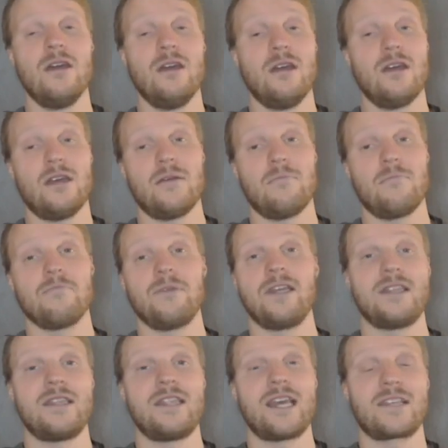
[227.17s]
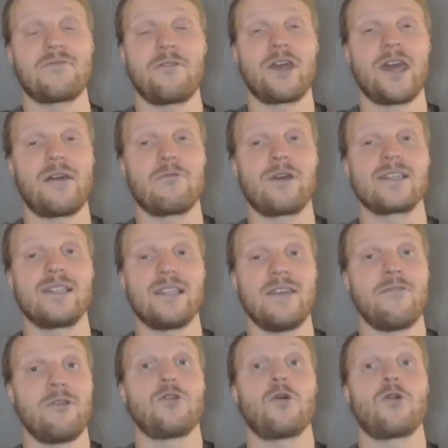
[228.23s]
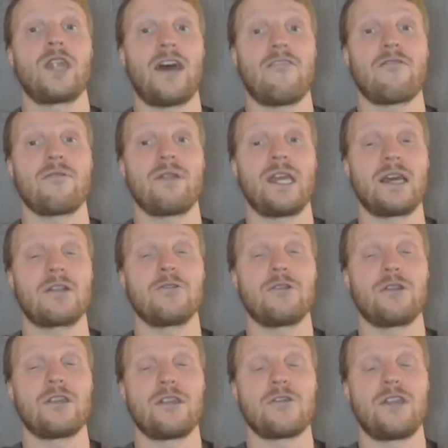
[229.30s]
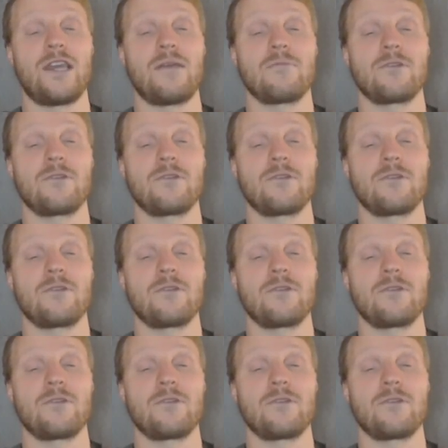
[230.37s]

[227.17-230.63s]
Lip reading: in the next few game weeks if you don't have him included in your team.